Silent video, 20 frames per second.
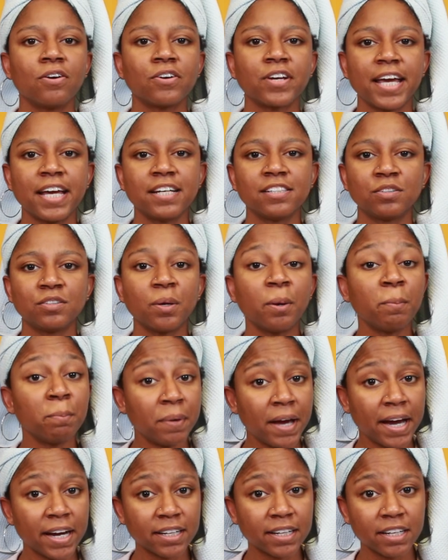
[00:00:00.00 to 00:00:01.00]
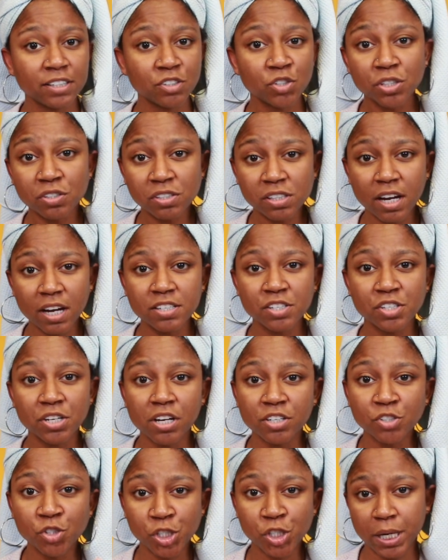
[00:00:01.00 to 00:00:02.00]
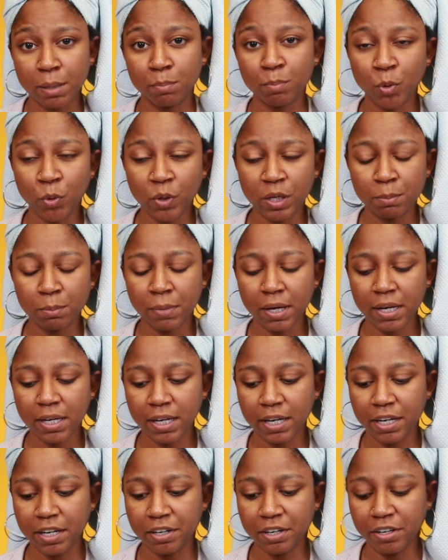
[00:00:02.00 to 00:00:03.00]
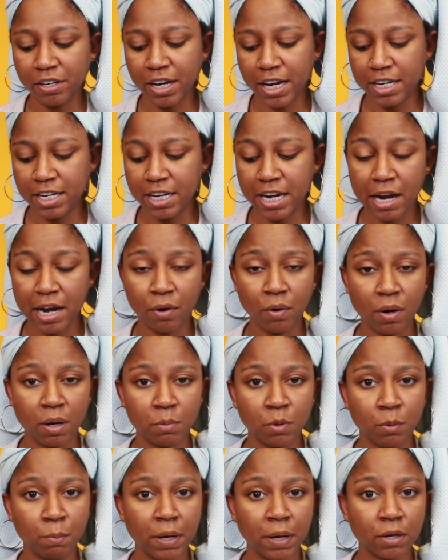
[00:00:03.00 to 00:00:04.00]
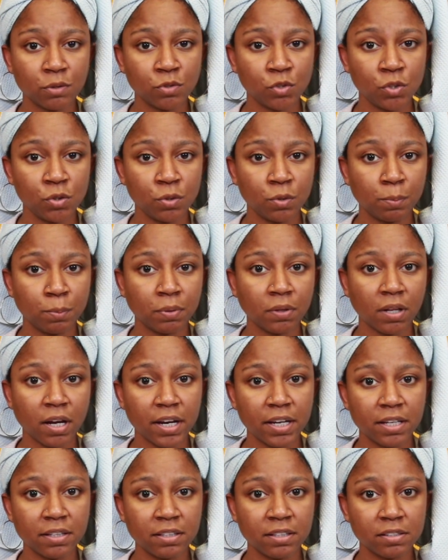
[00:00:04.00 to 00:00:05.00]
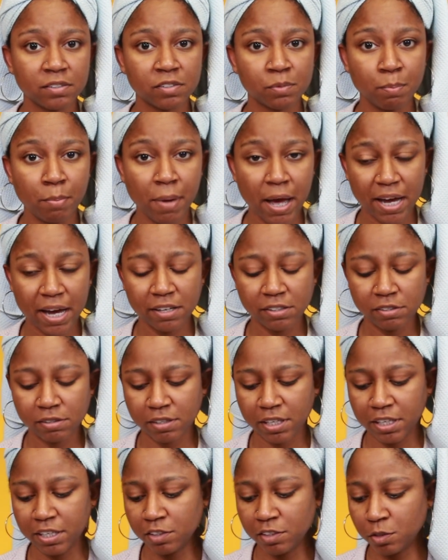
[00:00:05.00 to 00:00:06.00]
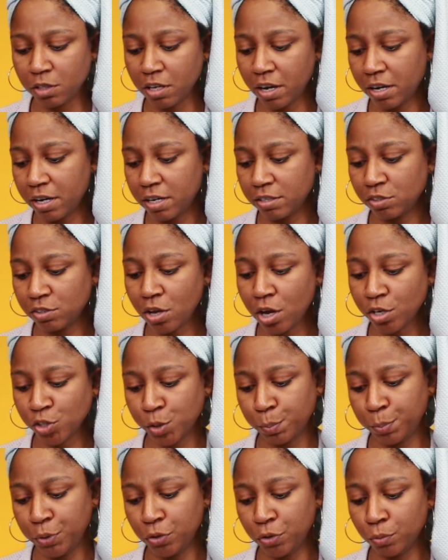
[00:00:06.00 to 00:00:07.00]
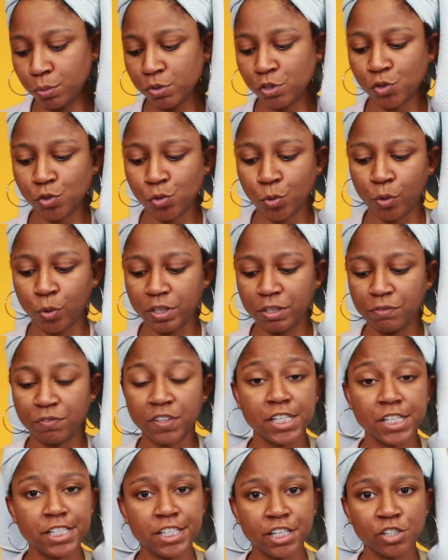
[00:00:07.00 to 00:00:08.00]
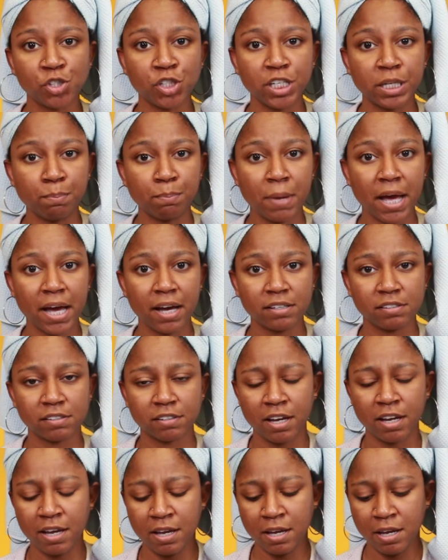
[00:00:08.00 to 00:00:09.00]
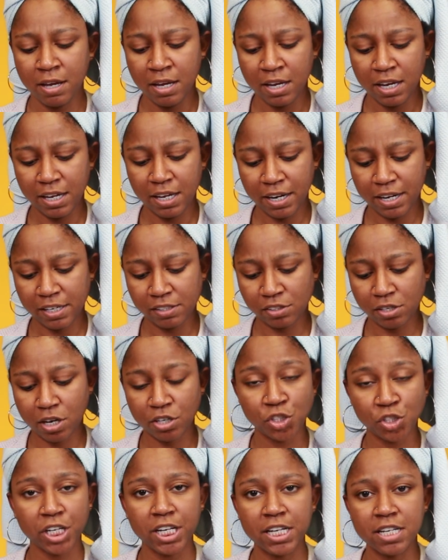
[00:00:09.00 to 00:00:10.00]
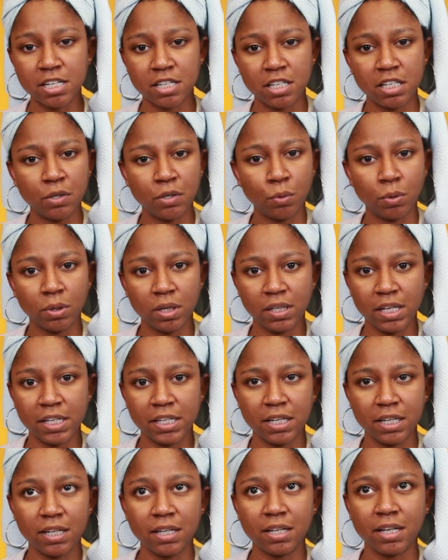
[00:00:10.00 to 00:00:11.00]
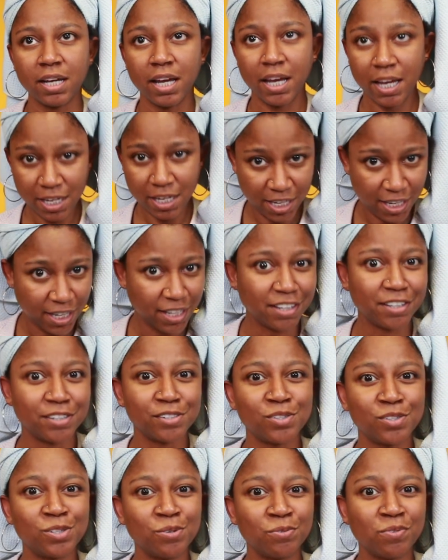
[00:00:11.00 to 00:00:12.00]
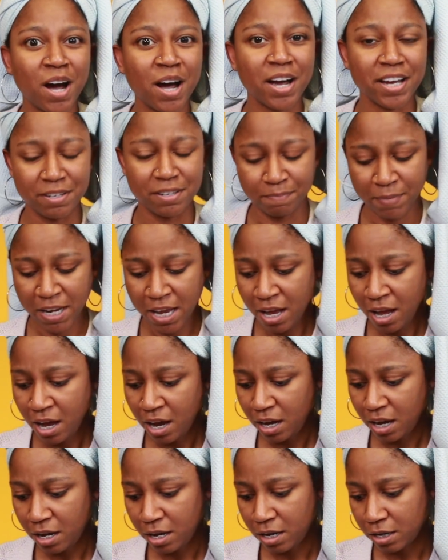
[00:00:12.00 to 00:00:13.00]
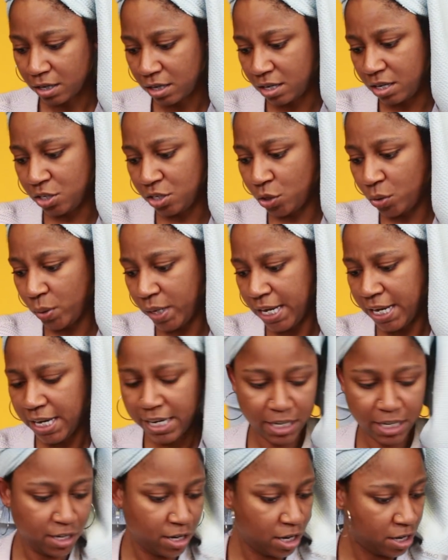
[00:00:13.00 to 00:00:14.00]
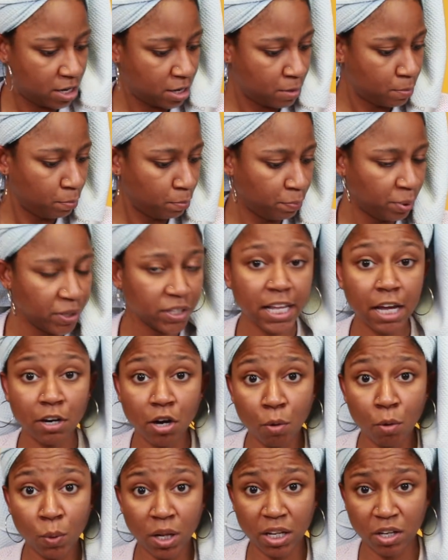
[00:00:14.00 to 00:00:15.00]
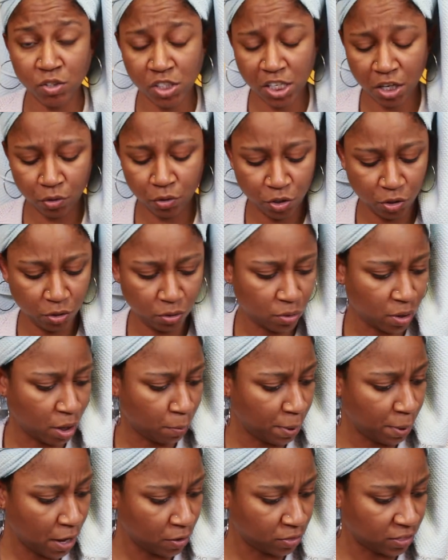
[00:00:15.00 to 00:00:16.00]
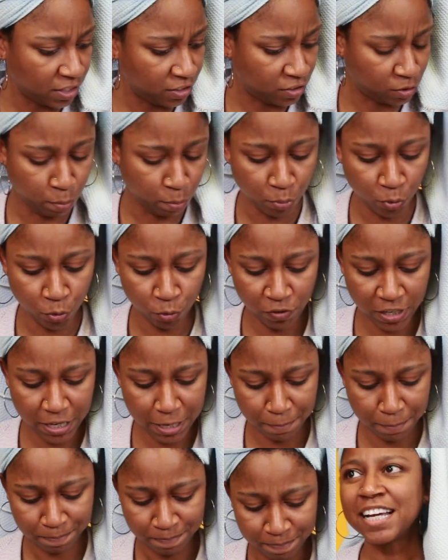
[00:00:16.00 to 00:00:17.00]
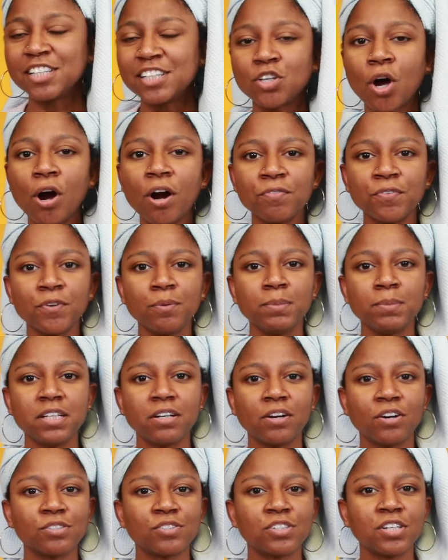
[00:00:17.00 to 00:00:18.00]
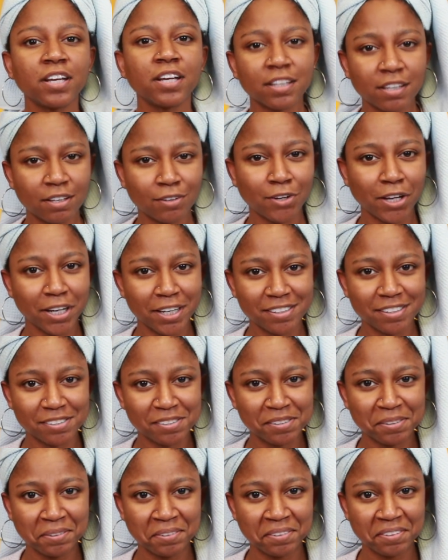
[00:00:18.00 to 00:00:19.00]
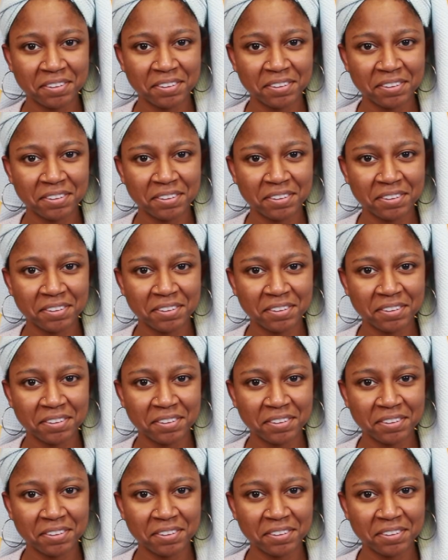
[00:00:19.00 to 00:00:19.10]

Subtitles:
Okay, so I'm back. I just got done shampooing my hair, and now I'm about to apply this mask. It's a Sasha Pure Restorative Conditioning Mask. It has Sasha Inky Oil in it, and it is divine. Gonna go ahead and put that on while I tell you about this movie. It's hard for me to articulate